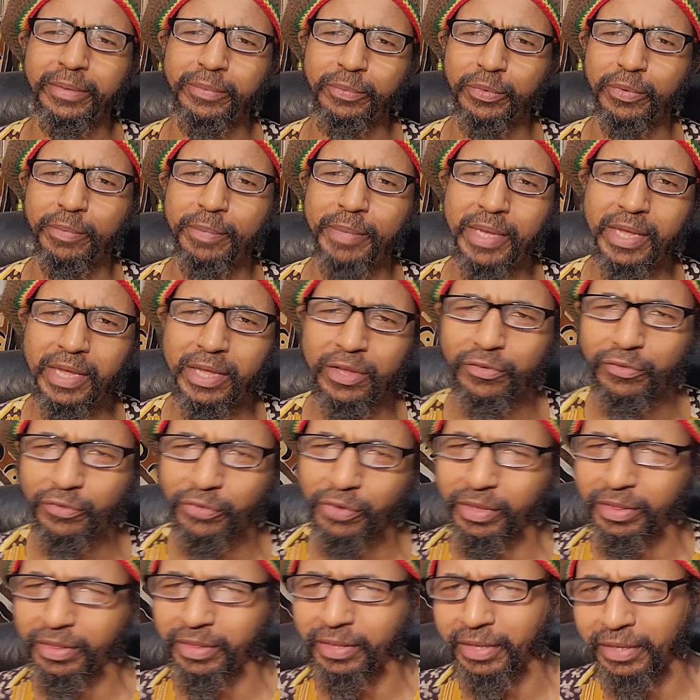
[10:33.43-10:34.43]
would be
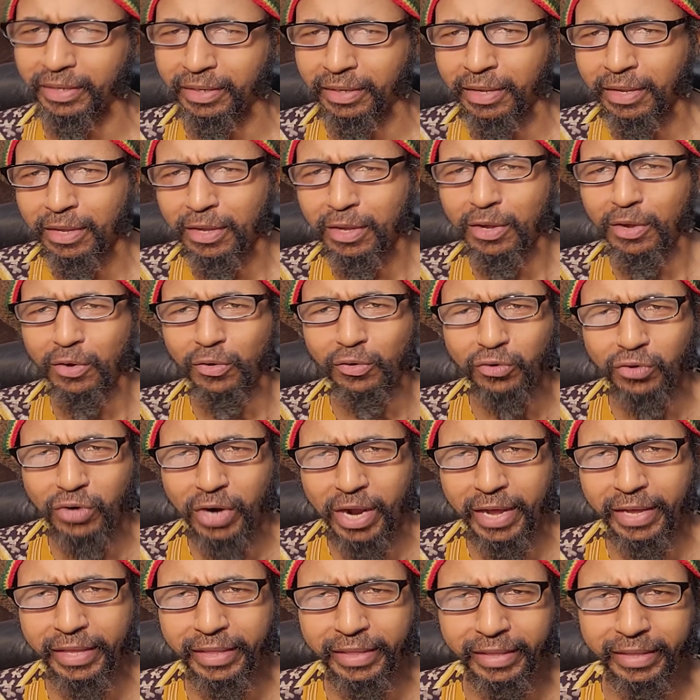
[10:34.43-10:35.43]
interesting.
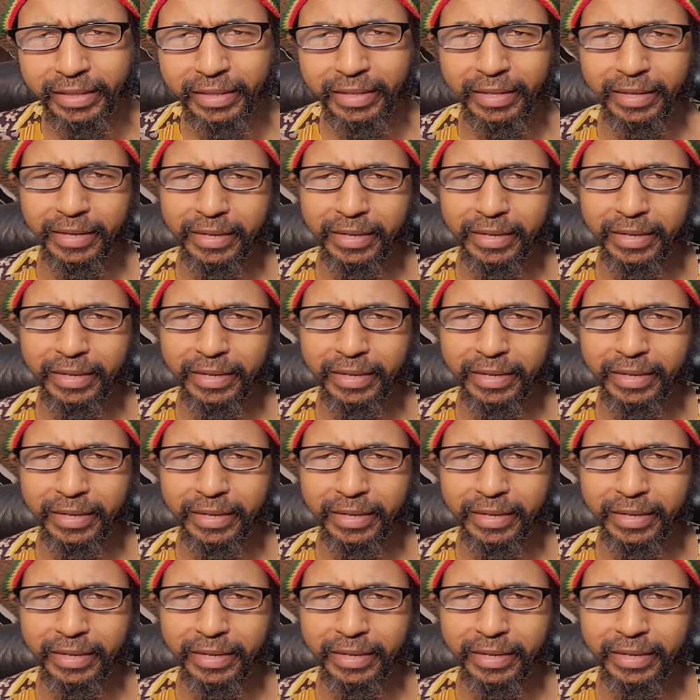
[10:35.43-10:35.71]
Ras